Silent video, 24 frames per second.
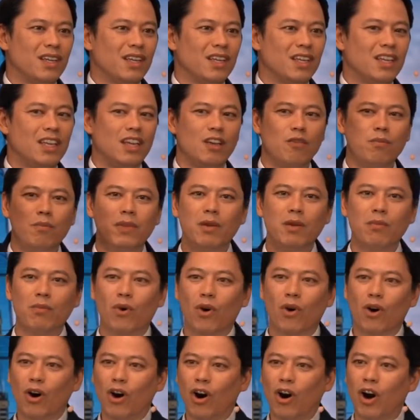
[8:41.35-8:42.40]
Give me
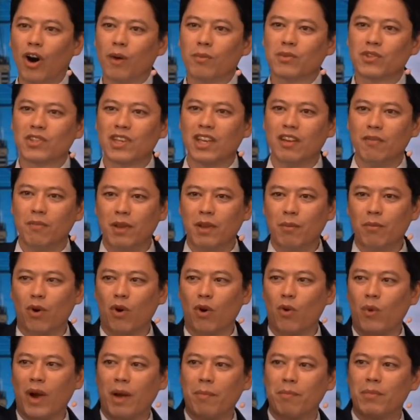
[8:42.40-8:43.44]
more arms. Give me
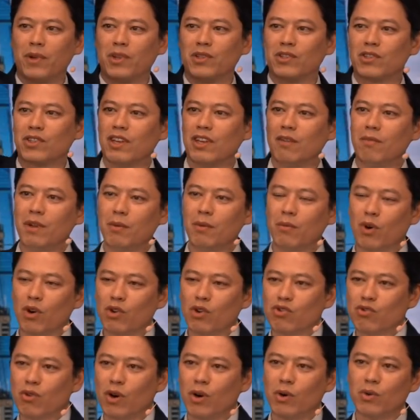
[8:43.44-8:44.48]
more weapons. Give me more
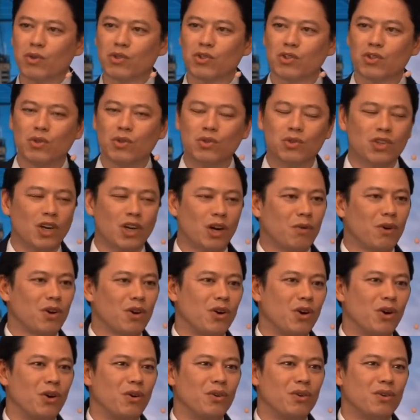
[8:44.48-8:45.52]
drones to
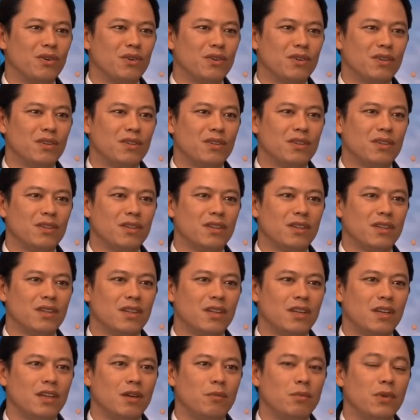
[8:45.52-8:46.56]
Jericho."
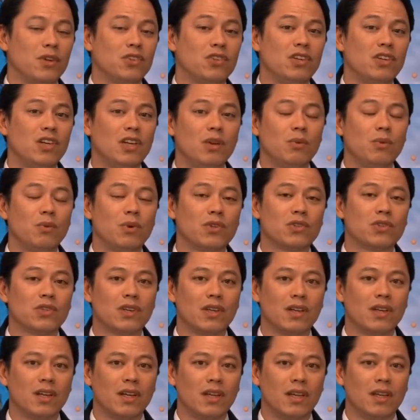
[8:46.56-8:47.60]
But she was
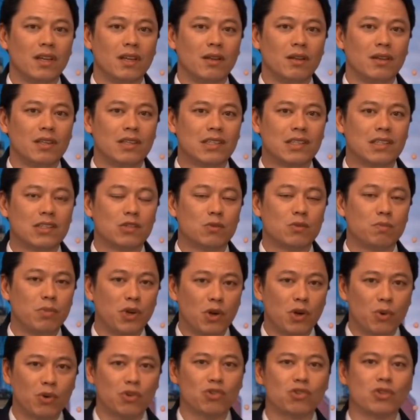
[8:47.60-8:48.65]

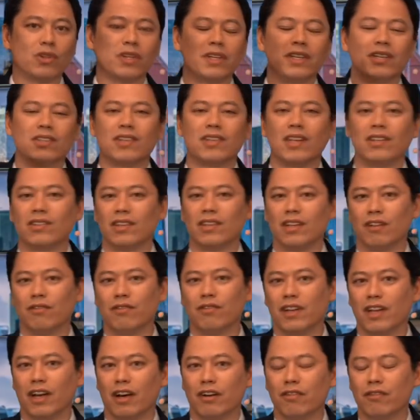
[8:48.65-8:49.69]
spiritually sensitive
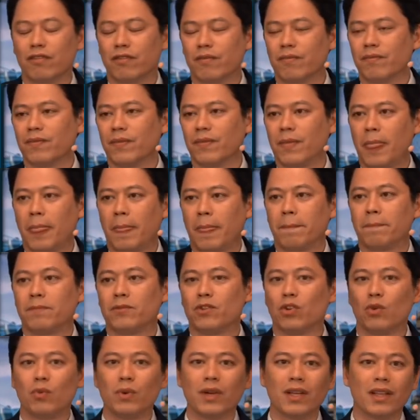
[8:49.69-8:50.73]
enough
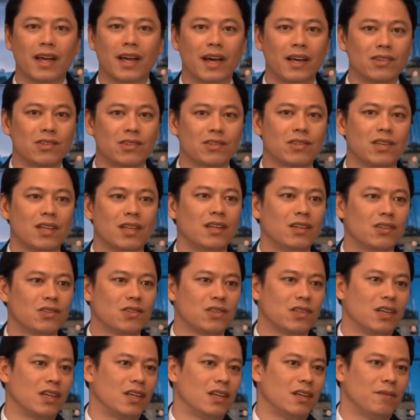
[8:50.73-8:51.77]
to realize sin is
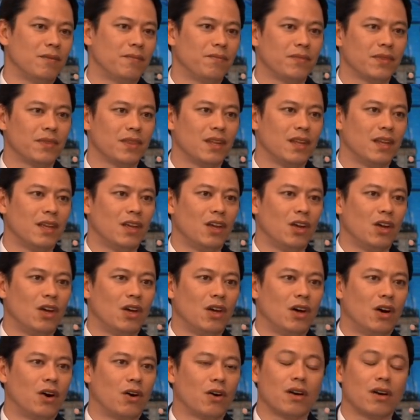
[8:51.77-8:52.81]
sin,
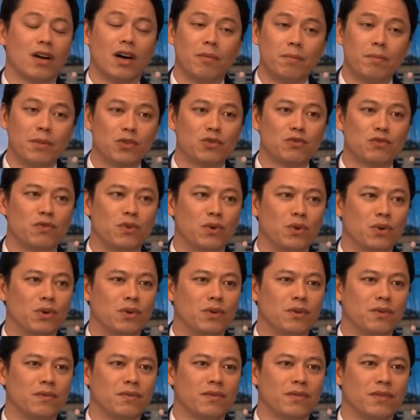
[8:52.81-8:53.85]
our cup is
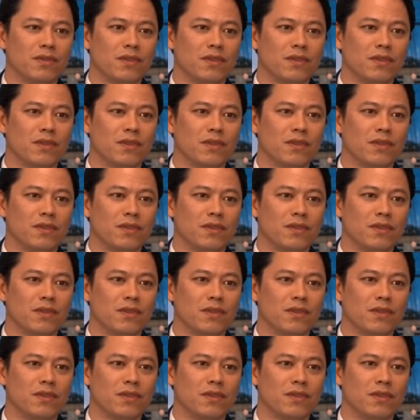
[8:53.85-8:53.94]
full,